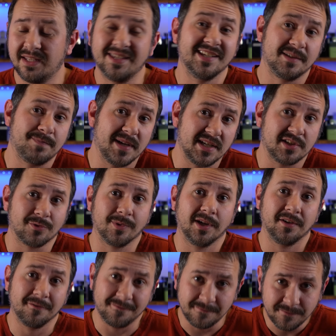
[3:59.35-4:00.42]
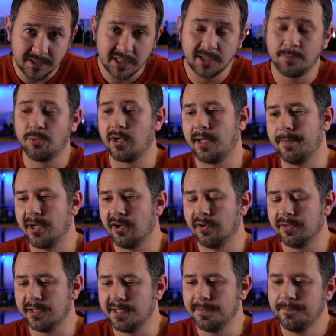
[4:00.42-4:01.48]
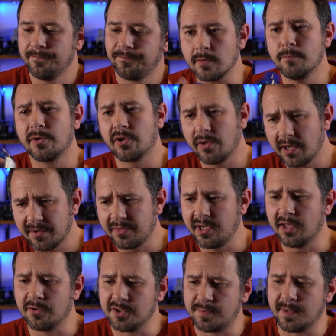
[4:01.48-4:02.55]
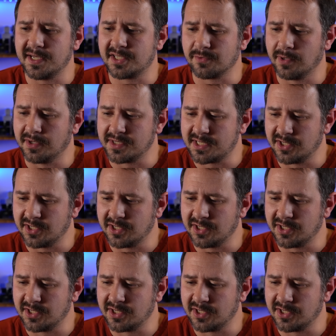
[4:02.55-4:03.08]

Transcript: It's based around fig primarily, but a lot of the others based around